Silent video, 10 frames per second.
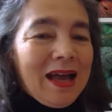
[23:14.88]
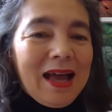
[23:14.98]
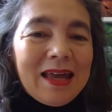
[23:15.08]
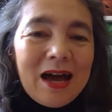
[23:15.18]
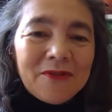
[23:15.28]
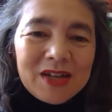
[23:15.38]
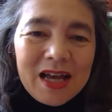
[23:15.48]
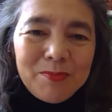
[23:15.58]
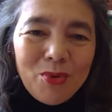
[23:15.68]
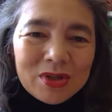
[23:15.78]
And after
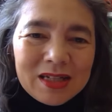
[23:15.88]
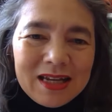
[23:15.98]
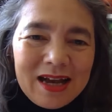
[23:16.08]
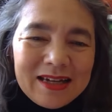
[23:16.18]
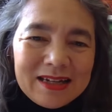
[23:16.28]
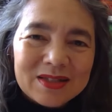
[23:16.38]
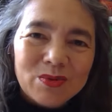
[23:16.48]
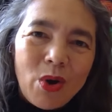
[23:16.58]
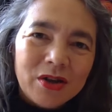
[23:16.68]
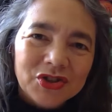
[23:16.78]
I bought it, I knit a
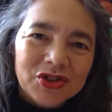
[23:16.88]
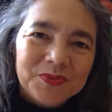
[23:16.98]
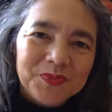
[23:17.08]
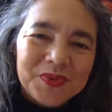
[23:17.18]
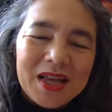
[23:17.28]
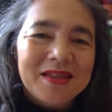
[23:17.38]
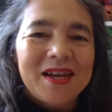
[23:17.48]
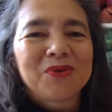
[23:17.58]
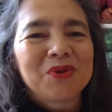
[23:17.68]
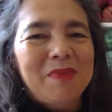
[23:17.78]
swatch, and then
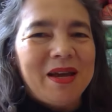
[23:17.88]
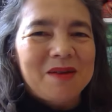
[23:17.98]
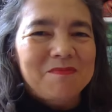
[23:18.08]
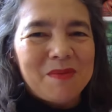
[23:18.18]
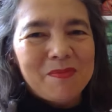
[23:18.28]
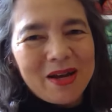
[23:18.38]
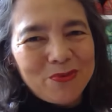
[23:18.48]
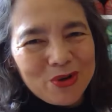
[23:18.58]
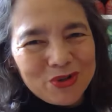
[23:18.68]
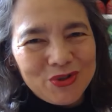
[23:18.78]
I couldn't make up my mind
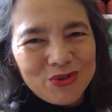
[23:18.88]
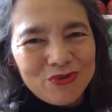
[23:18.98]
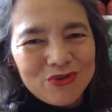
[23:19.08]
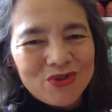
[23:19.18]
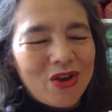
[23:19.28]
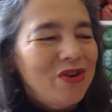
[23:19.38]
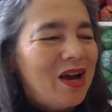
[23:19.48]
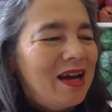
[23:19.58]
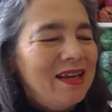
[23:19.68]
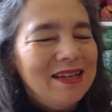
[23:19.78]
what to do. So
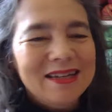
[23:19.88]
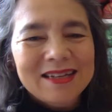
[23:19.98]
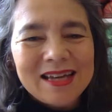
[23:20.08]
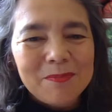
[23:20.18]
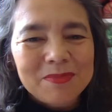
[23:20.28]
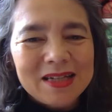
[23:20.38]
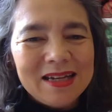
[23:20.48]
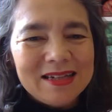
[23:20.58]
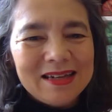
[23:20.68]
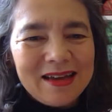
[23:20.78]
I kept
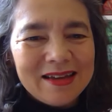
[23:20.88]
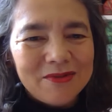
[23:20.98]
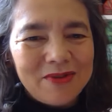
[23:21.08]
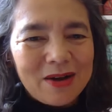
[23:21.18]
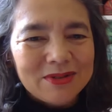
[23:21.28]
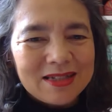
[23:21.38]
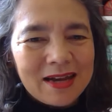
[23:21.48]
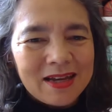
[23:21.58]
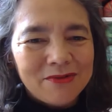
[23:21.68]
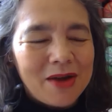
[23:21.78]
it lying around,
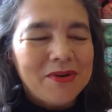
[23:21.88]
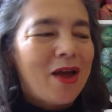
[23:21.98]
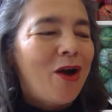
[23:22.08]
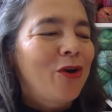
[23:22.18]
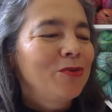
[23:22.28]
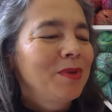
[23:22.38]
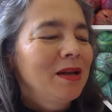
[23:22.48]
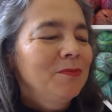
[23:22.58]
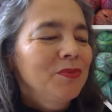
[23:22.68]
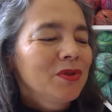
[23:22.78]
standing around at home,
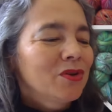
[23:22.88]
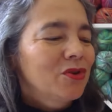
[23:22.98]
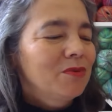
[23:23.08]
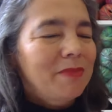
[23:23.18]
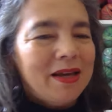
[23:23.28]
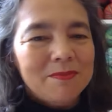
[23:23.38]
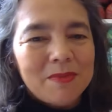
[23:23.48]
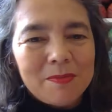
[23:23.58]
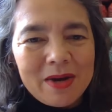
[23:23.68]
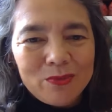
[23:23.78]
couldn't make up
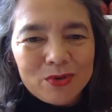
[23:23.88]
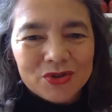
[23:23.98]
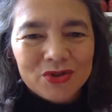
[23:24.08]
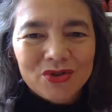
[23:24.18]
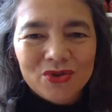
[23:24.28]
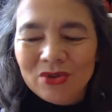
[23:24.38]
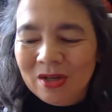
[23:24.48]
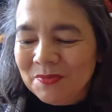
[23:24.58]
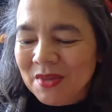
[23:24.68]
my mind what to do.